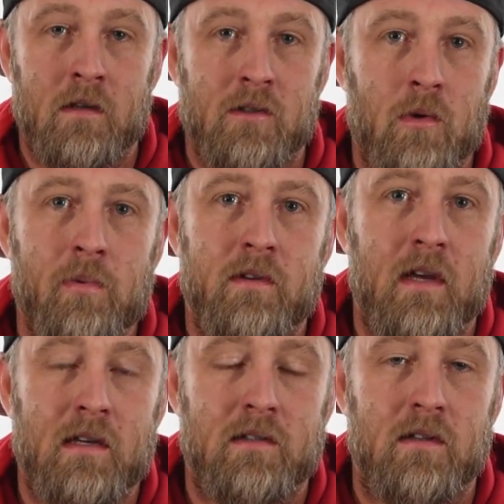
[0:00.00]
So we've been
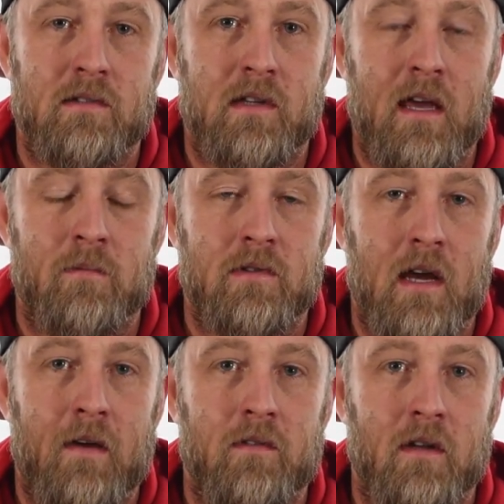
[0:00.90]
testing this
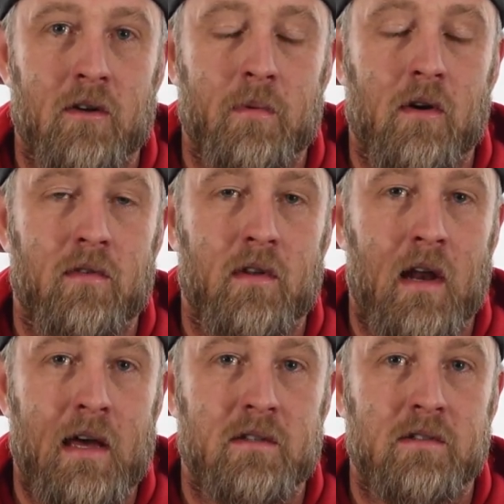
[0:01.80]
camshaft a little bit over the
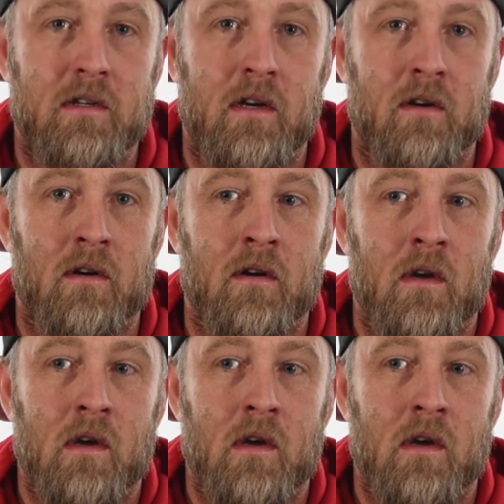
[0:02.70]
last year.